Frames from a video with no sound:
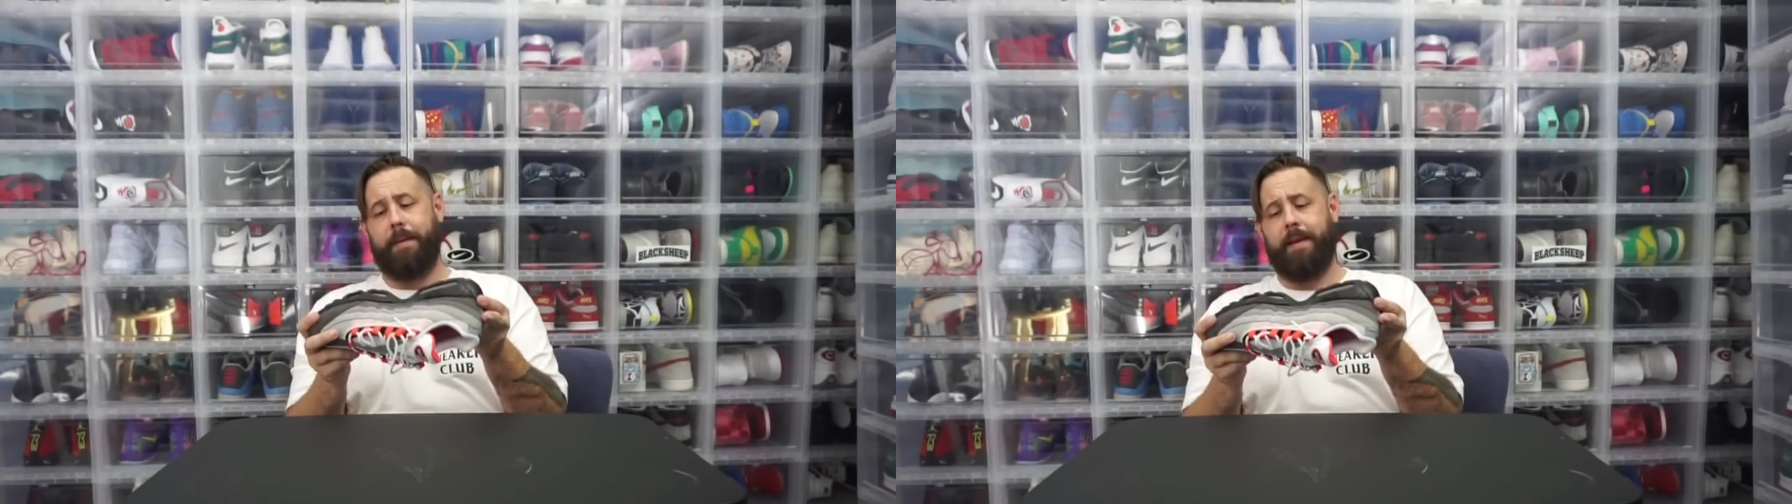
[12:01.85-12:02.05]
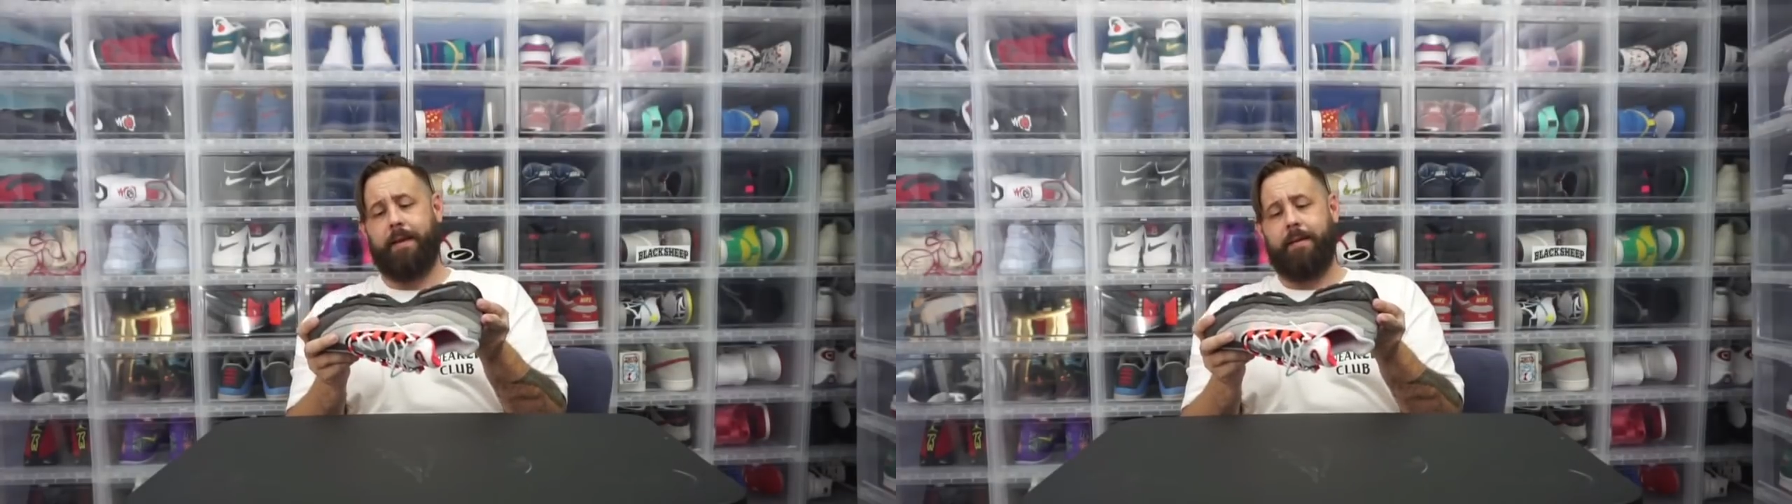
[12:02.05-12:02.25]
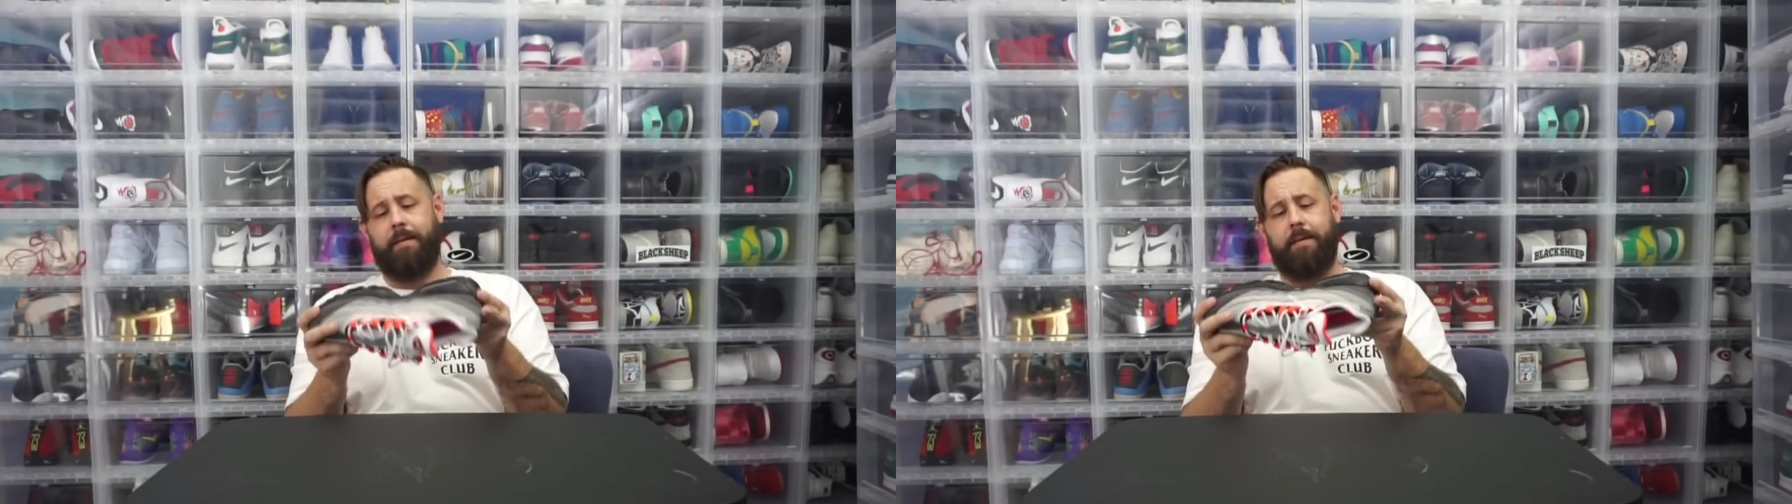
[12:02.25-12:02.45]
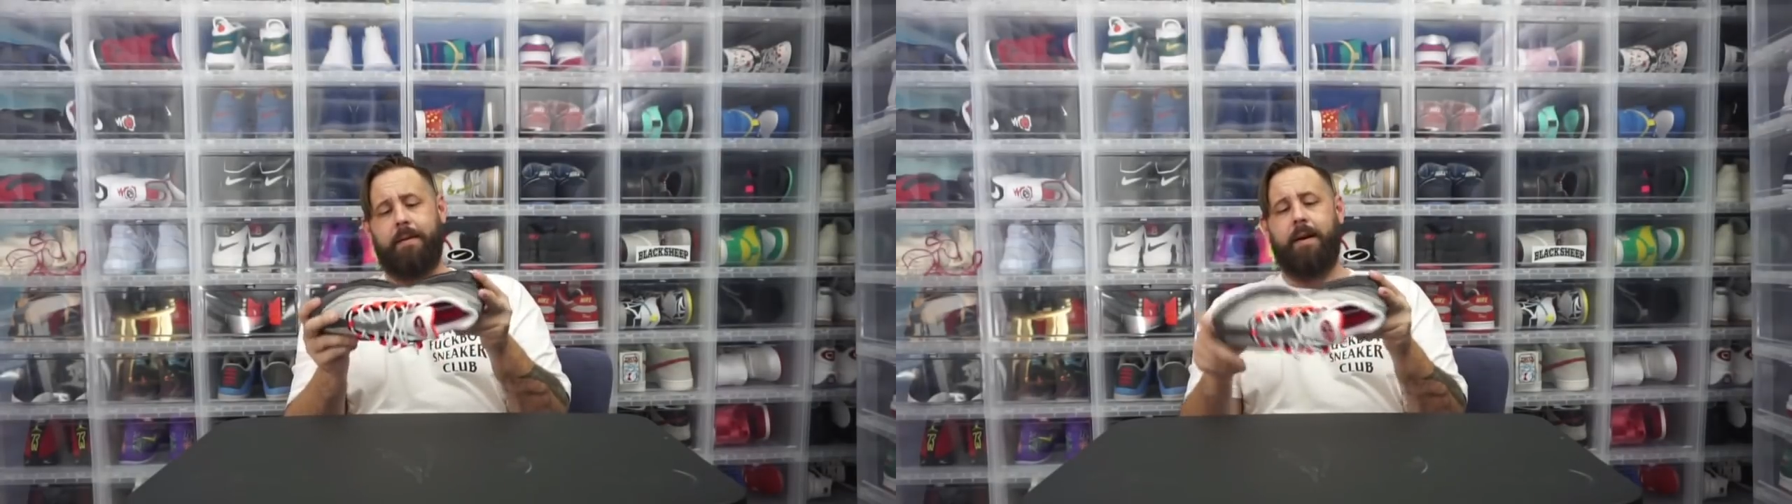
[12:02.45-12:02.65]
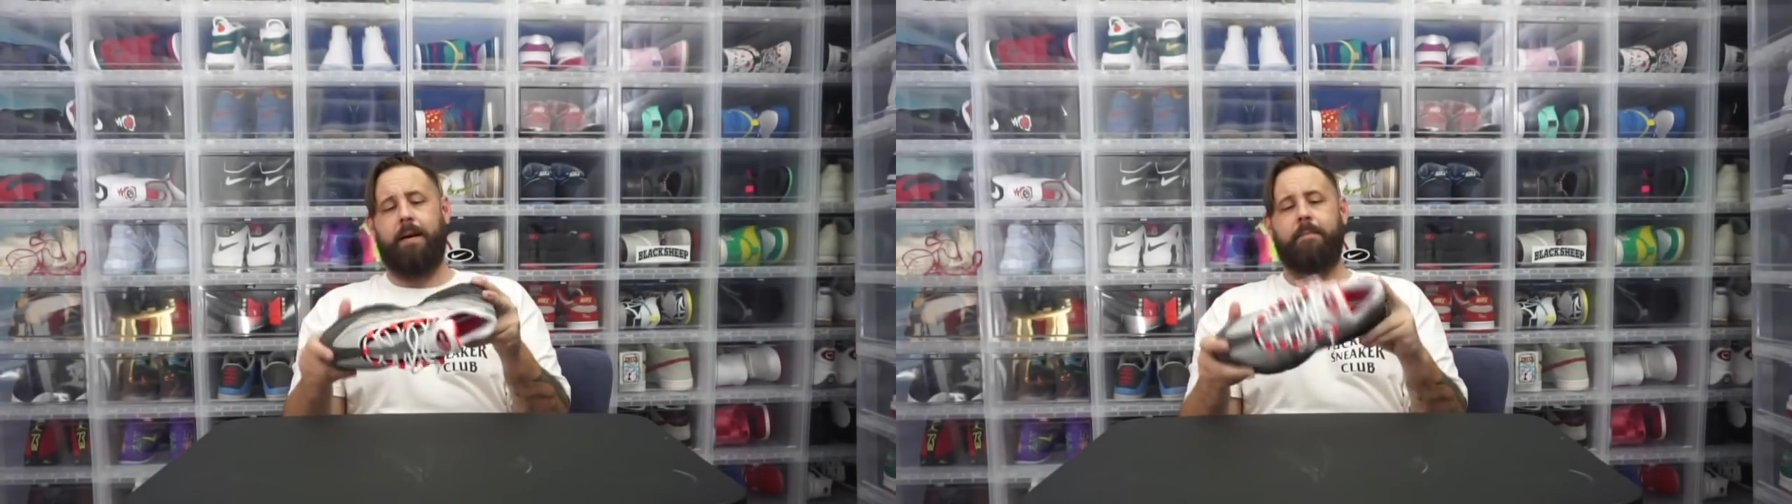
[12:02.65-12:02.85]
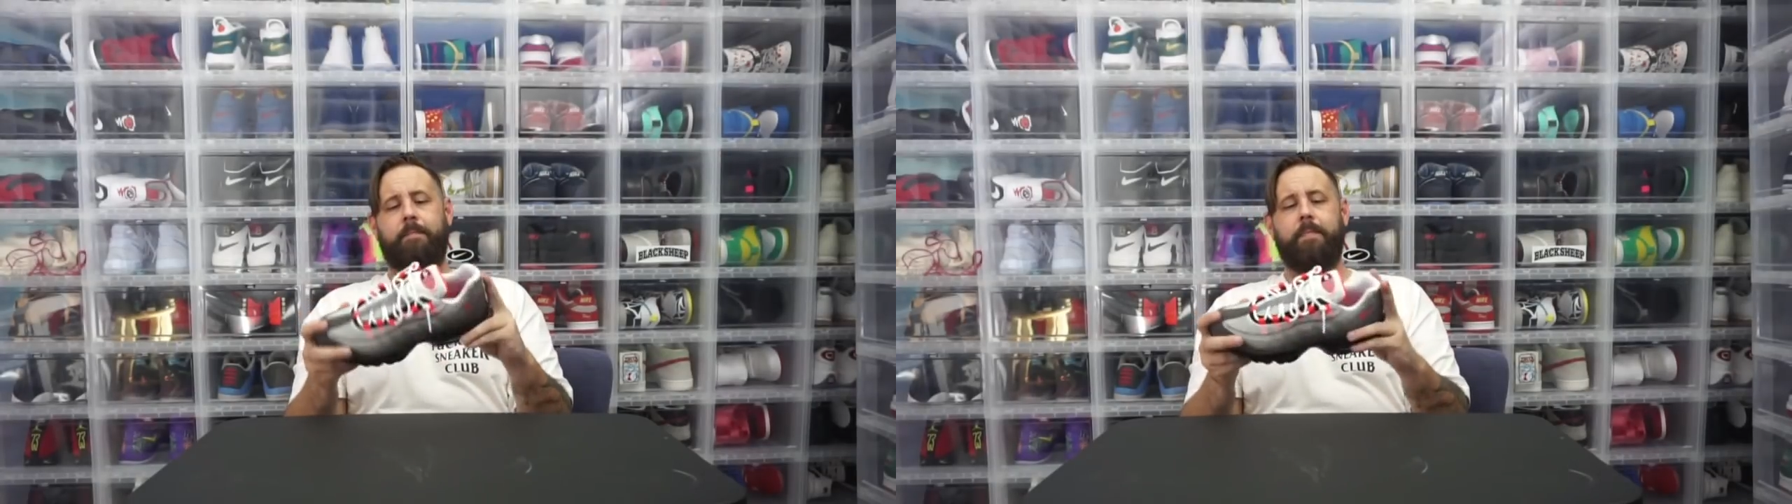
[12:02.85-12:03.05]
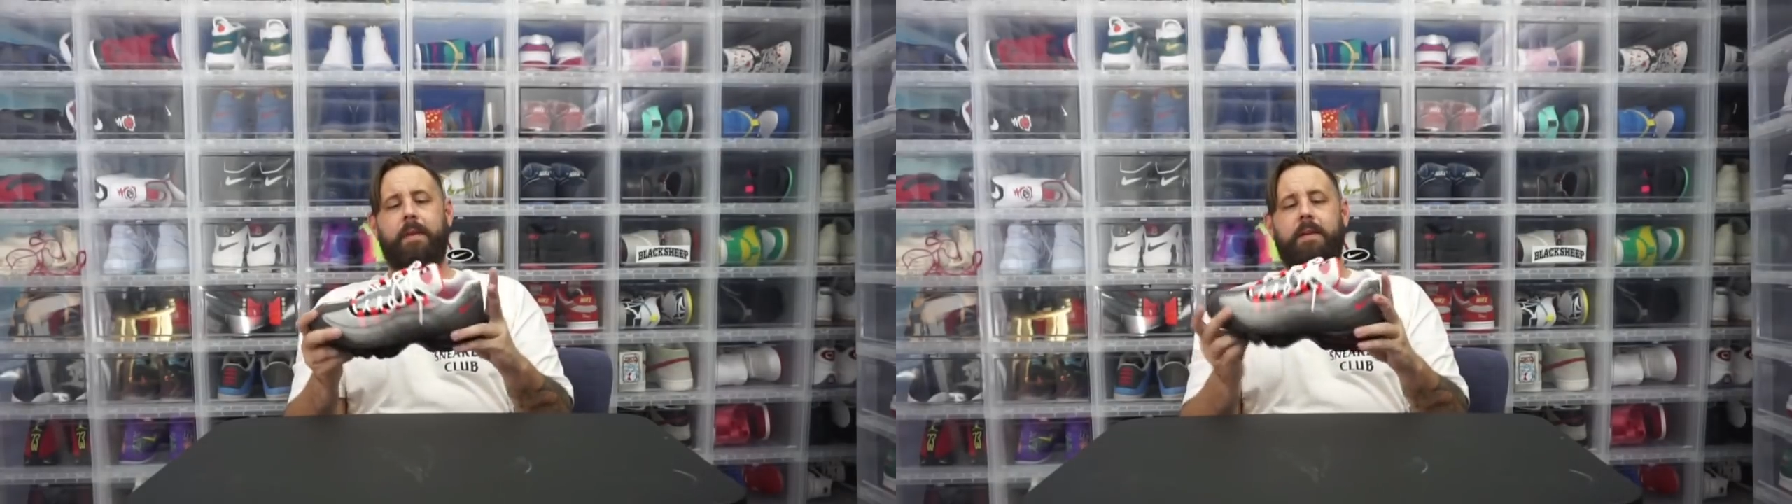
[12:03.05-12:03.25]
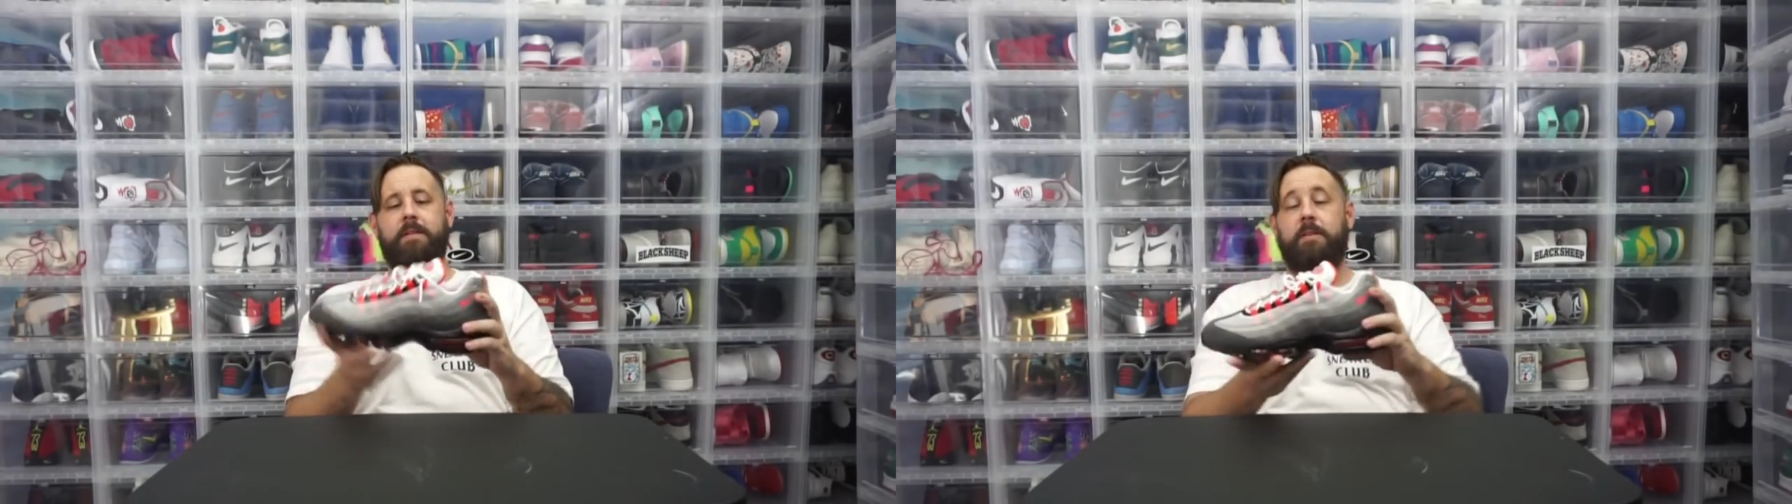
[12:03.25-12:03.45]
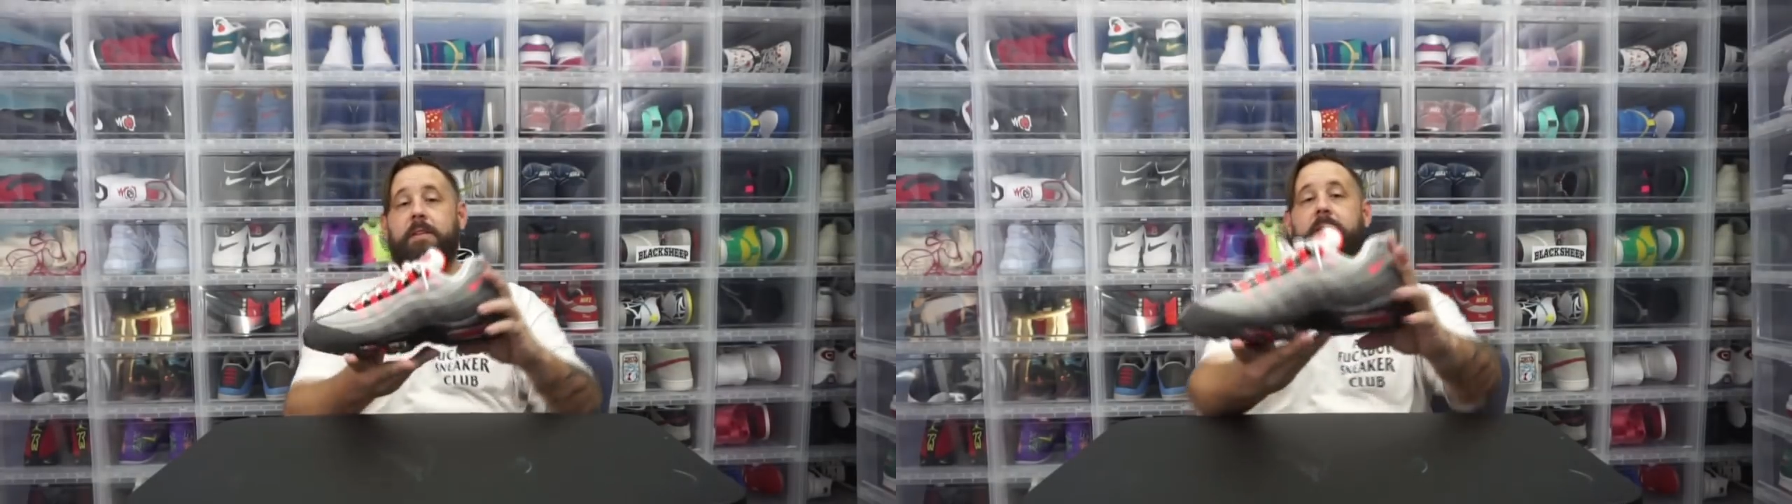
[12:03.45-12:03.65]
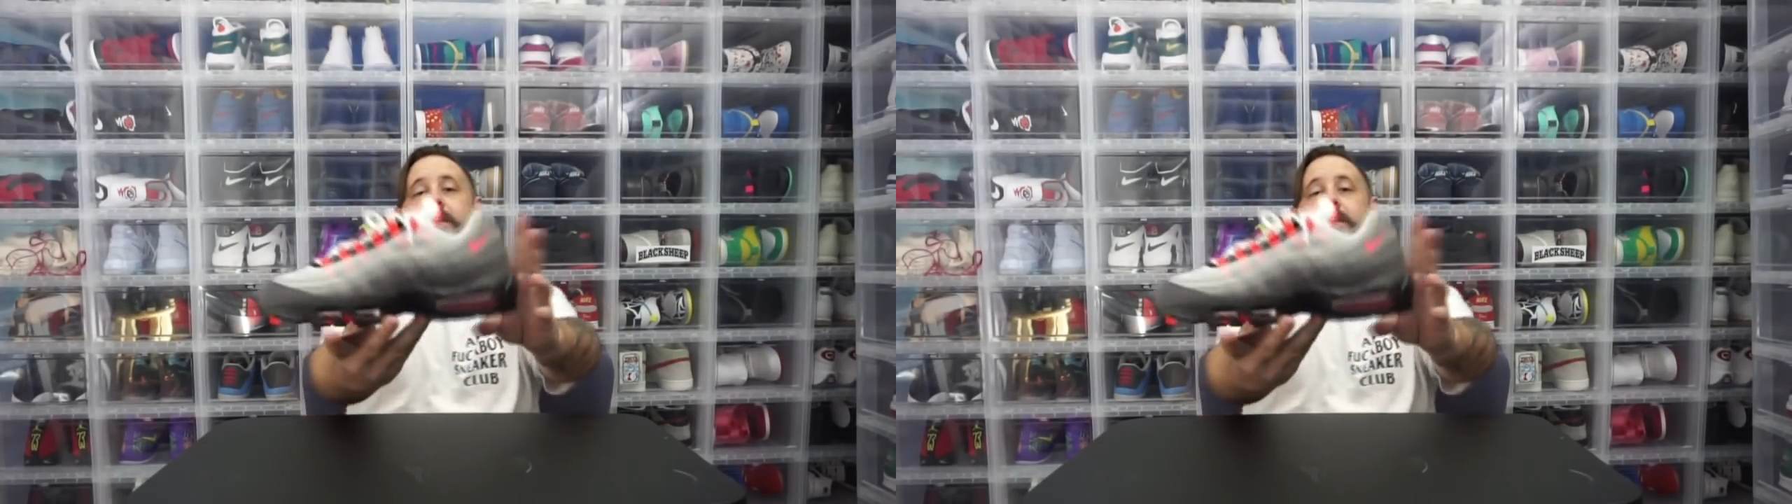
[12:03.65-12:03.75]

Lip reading: pink. So this